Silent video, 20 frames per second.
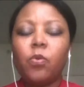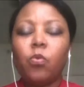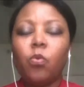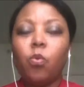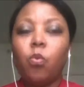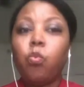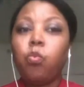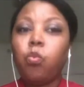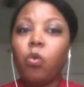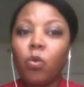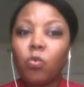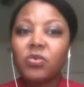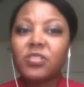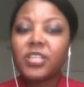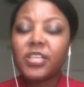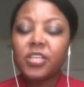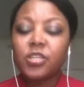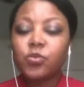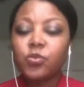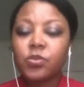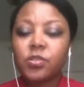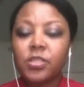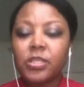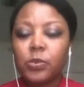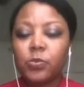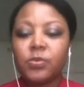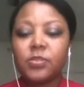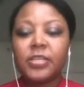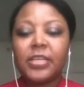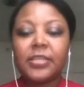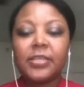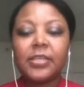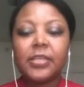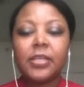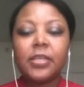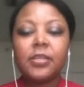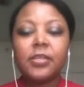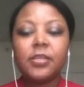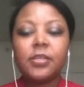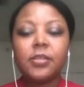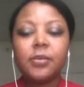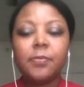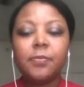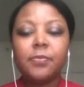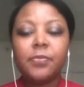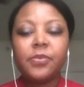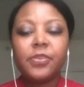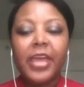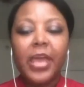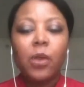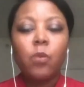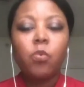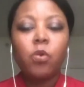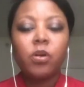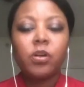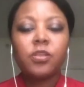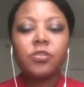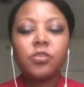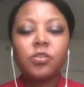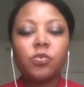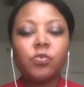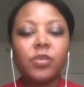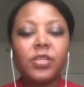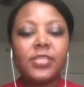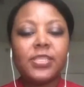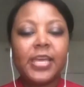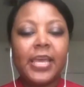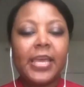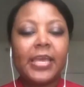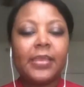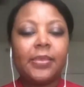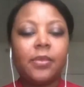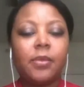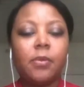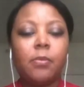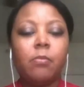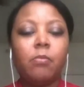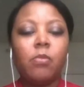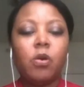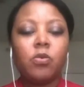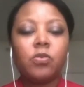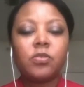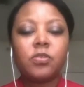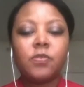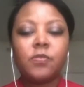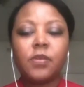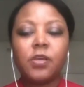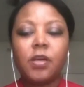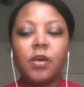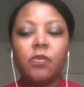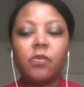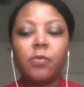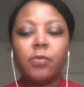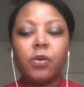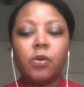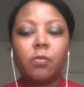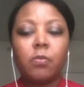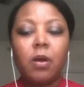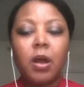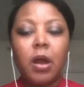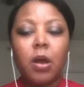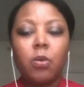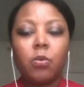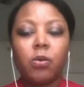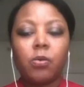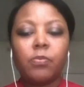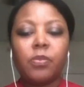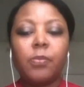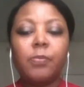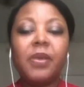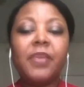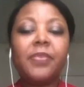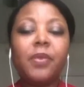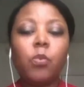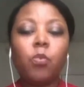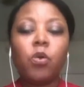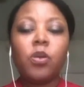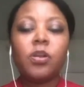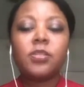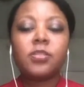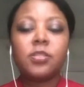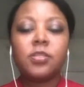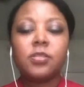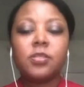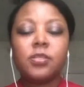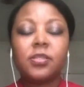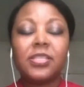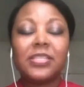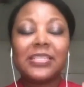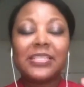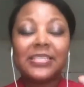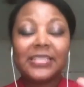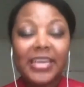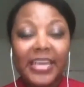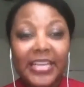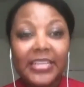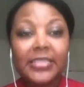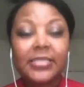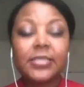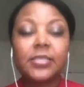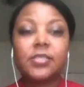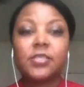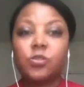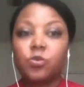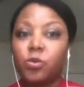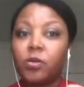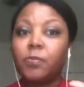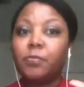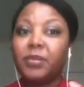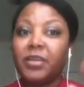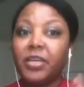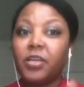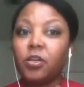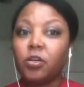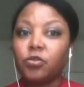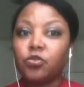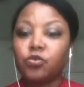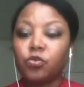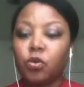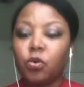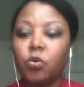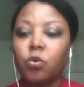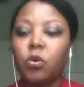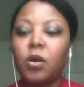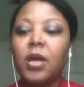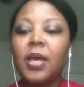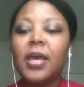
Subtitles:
what was interesting was that they wanted to retain most of the governmental power. The men that wanted the states to sort of be in control,